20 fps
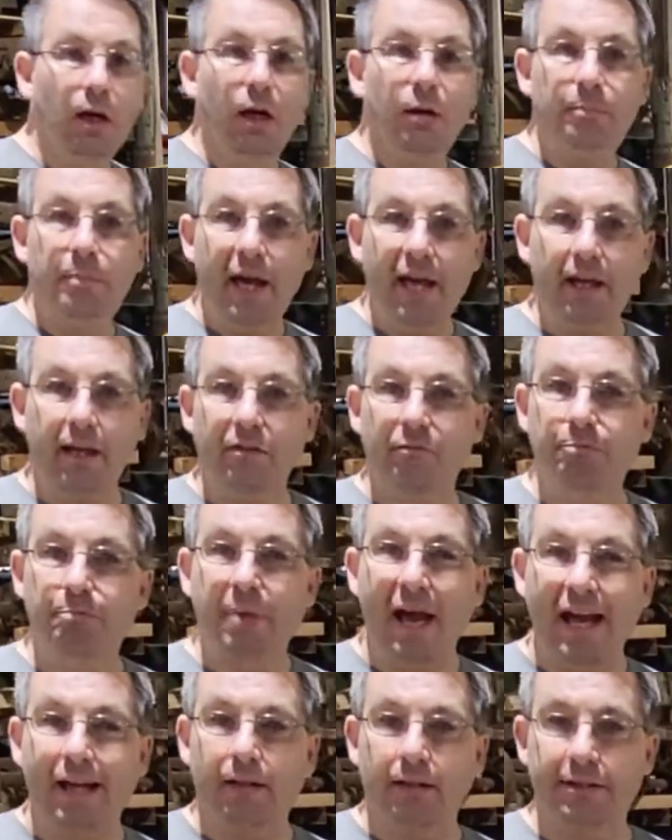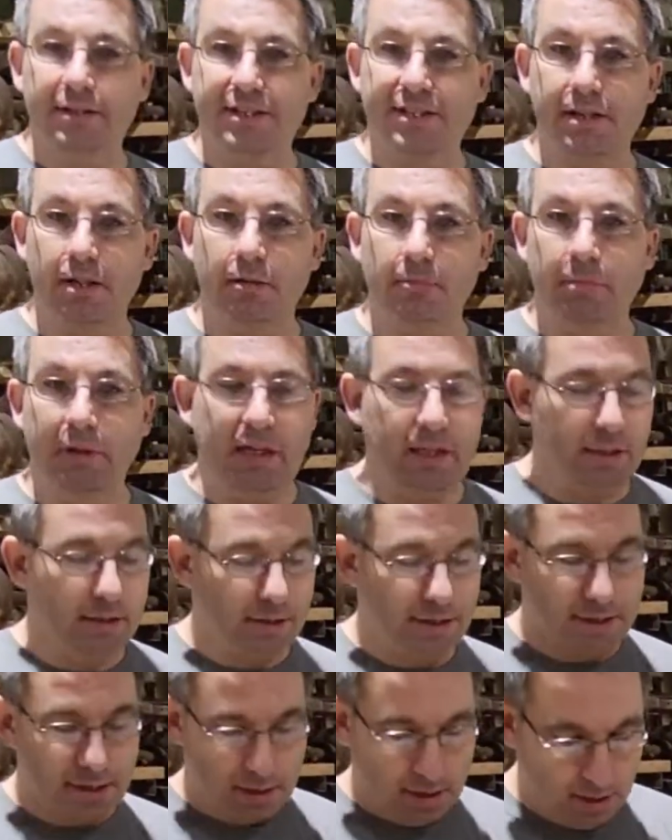a bag of balancing
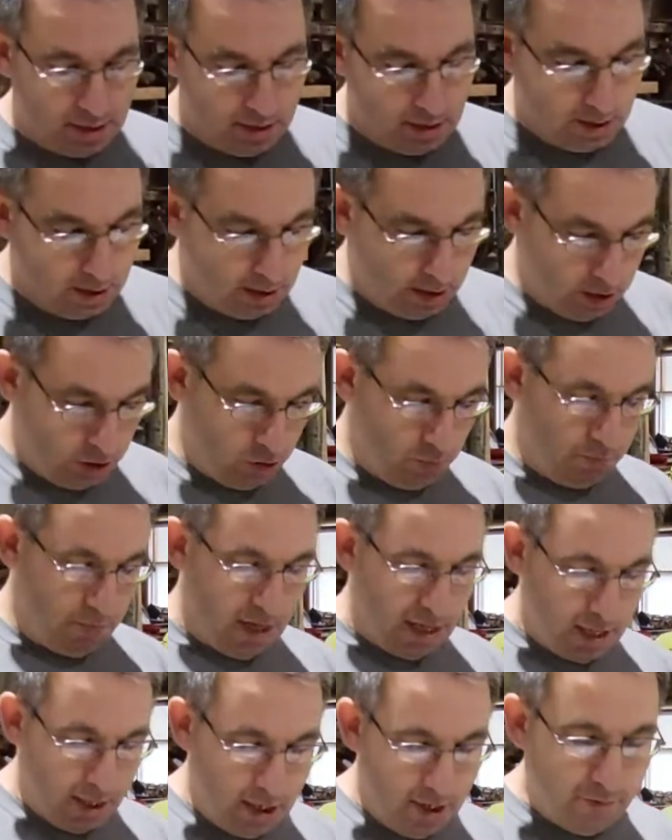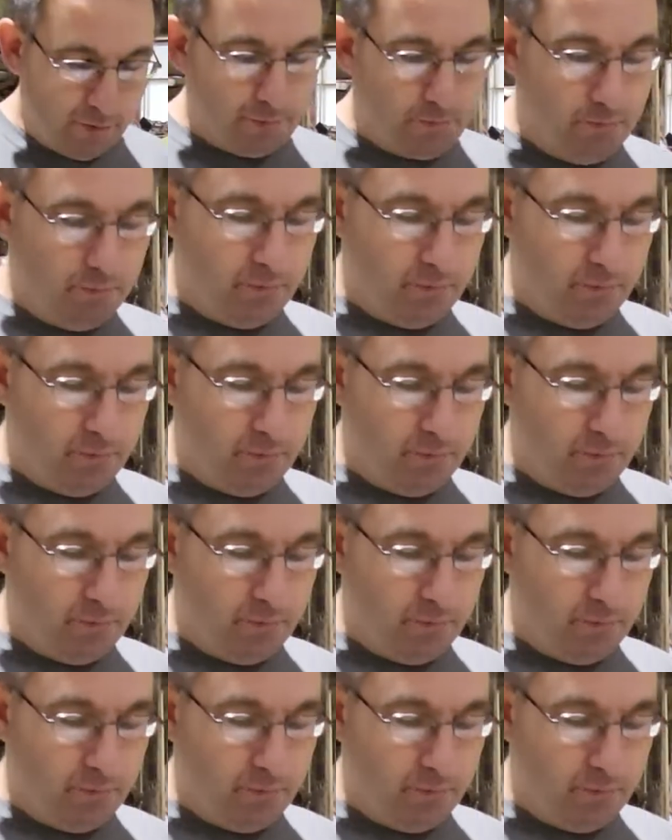beads. You may have